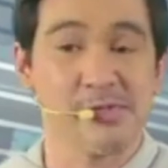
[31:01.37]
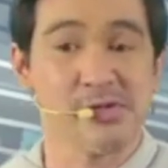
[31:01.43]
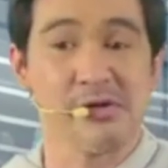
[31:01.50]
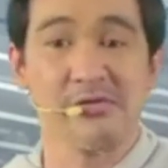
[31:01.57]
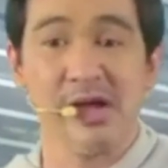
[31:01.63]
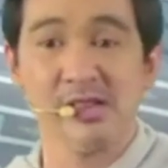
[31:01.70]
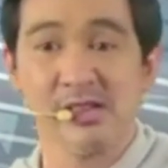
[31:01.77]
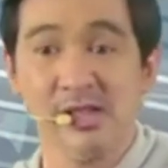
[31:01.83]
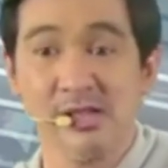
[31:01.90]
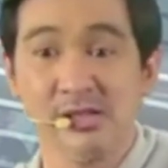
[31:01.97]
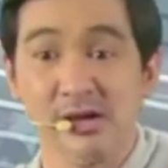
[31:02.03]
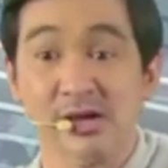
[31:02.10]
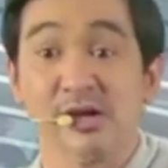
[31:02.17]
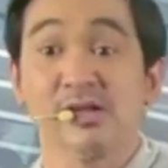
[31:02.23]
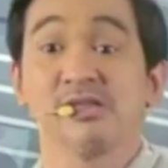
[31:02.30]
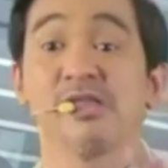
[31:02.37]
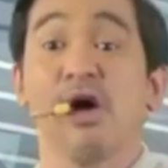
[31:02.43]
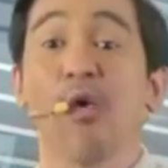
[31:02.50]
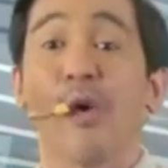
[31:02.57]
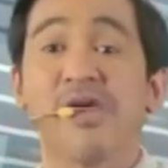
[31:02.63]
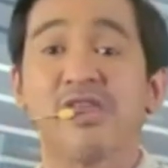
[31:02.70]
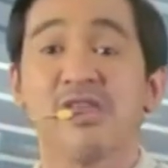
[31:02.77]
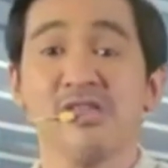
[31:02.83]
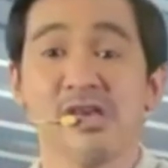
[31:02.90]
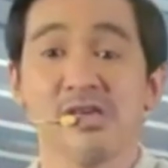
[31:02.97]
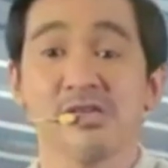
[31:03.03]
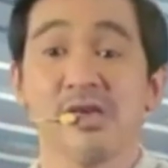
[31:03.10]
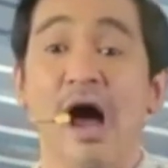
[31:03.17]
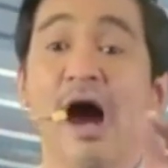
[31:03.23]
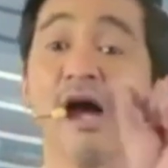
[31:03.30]
as a great leader. The question
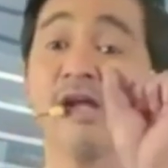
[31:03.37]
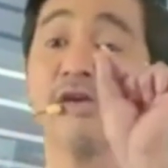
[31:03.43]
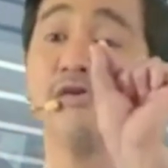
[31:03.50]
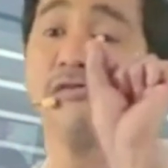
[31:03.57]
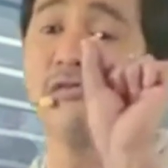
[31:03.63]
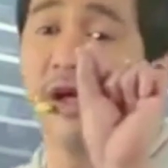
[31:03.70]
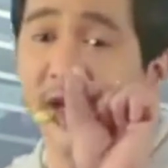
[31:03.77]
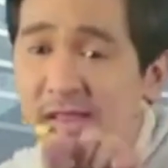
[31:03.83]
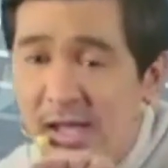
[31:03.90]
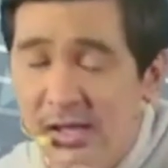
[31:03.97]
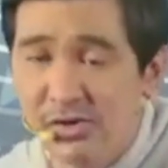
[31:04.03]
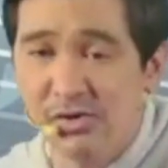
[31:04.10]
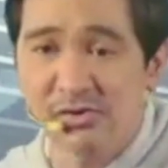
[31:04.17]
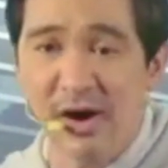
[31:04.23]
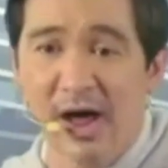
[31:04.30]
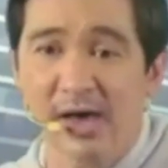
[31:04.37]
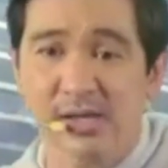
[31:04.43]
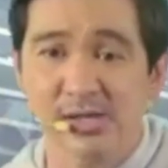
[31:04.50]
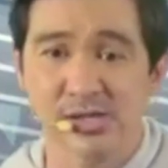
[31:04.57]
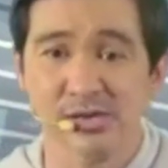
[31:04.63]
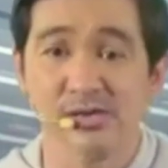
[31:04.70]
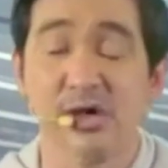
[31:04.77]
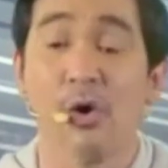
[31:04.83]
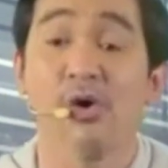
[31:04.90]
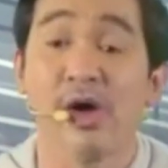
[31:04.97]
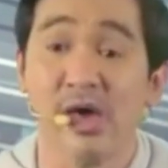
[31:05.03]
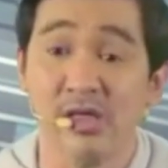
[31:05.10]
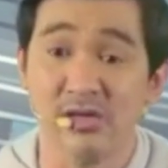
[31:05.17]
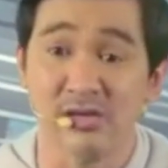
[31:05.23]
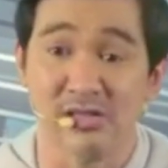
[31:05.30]
is, are you ready to rise to the
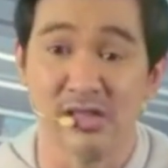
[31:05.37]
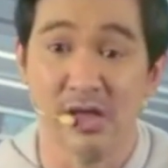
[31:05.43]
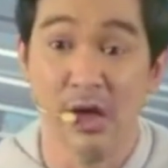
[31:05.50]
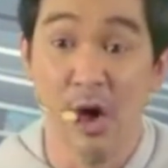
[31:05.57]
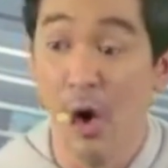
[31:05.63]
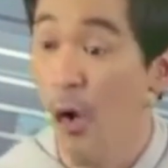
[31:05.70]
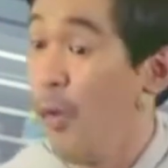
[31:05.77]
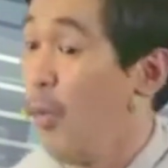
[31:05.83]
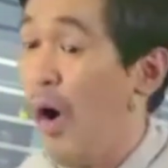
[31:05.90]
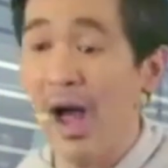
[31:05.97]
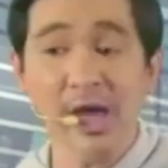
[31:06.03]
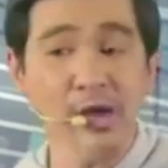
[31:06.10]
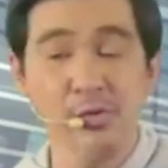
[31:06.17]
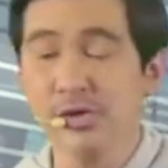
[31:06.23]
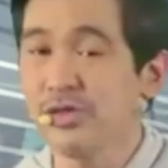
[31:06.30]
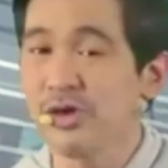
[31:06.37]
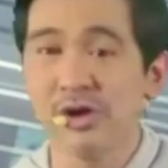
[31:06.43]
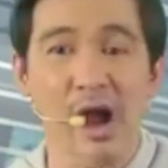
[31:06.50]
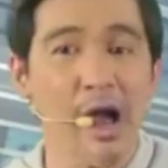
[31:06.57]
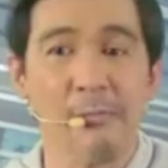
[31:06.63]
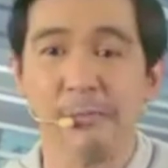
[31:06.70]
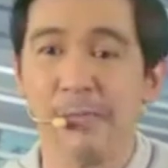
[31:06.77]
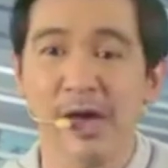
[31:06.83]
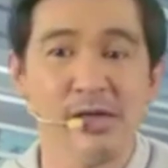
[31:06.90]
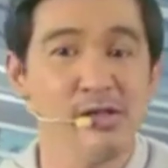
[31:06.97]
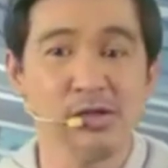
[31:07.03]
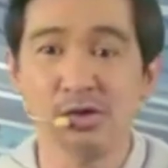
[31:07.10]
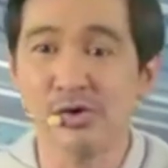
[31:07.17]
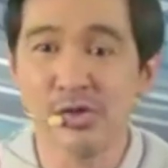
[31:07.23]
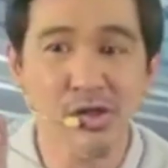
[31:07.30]
occasion? Why would your upline
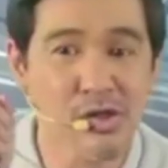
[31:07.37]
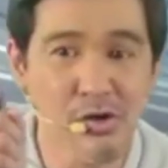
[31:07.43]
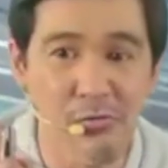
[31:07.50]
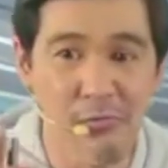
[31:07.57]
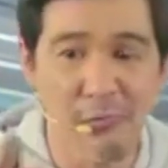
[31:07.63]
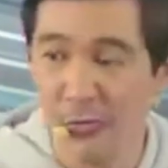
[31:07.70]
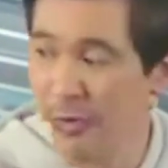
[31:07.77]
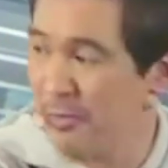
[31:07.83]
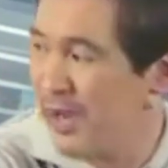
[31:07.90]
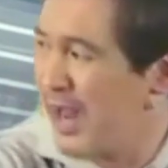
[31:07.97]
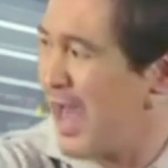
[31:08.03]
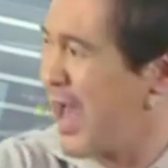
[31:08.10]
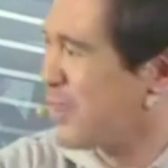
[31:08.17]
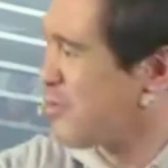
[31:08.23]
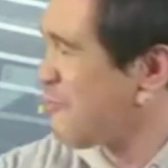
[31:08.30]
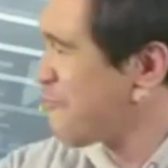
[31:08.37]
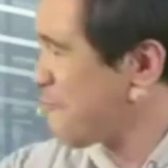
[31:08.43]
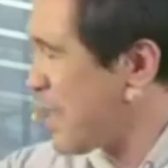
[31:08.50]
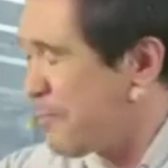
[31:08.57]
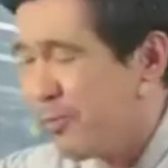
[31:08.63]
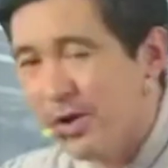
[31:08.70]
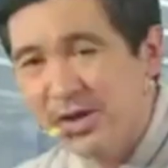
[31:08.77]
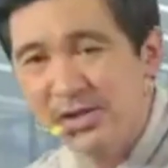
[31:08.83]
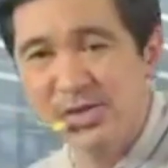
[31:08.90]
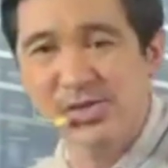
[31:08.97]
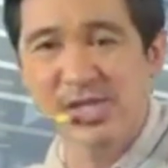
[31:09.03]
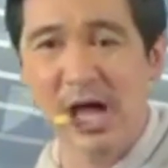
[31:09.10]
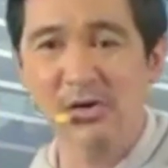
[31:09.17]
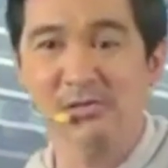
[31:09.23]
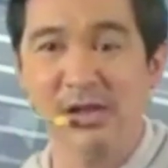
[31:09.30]
choose you from a lot of people in his
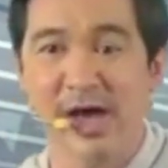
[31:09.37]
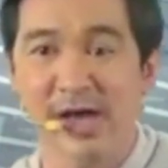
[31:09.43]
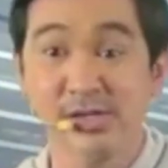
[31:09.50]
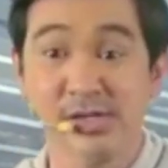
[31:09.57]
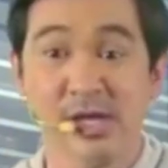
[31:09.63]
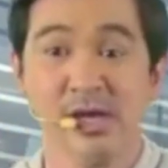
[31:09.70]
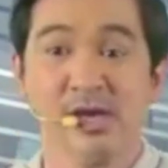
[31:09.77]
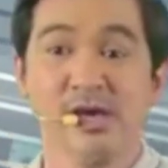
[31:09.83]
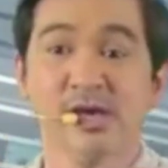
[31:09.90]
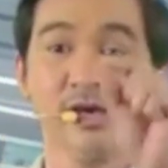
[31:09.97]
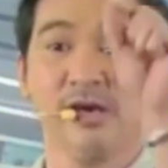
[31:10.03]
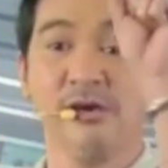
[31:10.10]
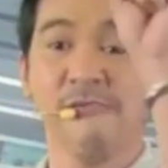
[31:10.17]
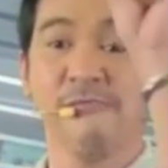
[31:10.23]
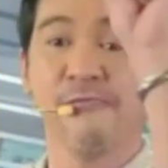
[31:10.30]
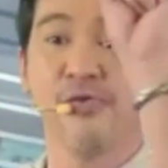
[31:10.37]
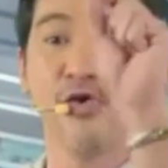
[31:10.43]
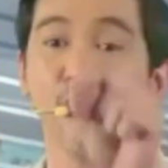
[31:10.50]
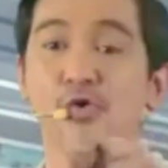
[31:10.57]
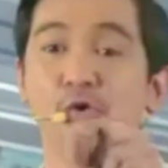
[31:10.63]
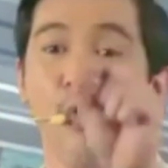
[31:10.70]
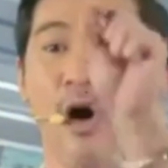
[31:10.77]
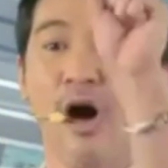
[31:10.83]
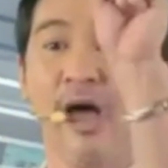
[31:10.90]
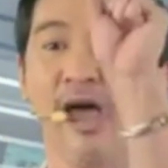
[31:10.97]
downlines if you